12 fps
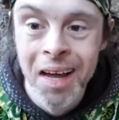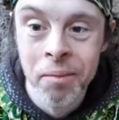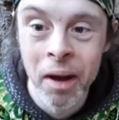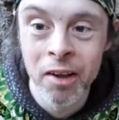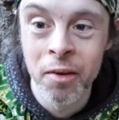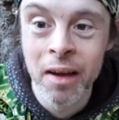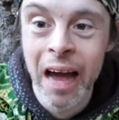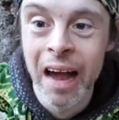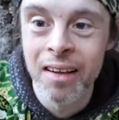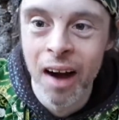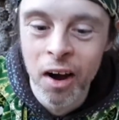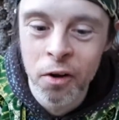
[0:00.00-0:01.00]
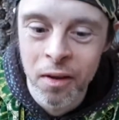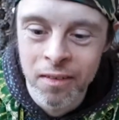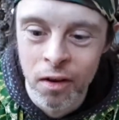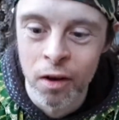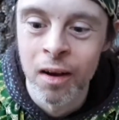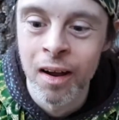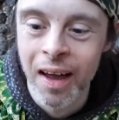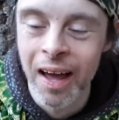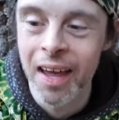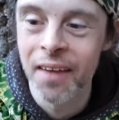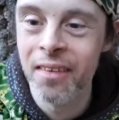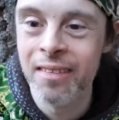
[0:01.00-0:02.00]
by doing a tongue twister.
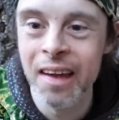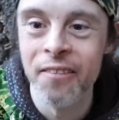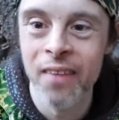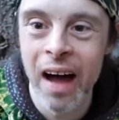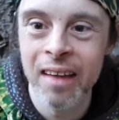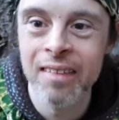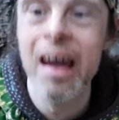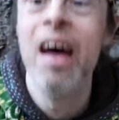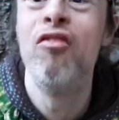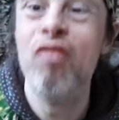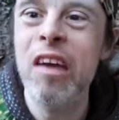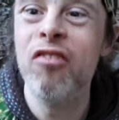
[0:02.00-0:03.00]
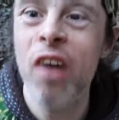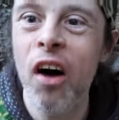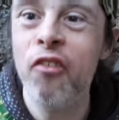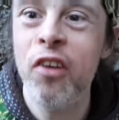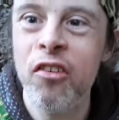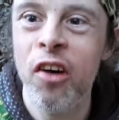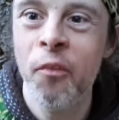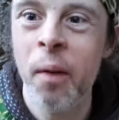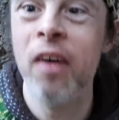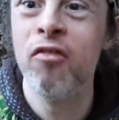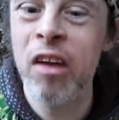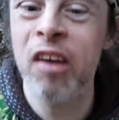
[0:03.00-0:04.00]
Like you can say it fast, seesaw, seesaws by
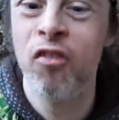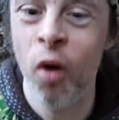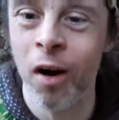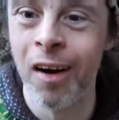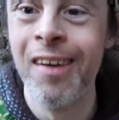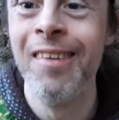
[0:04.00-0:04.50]
the seesaw.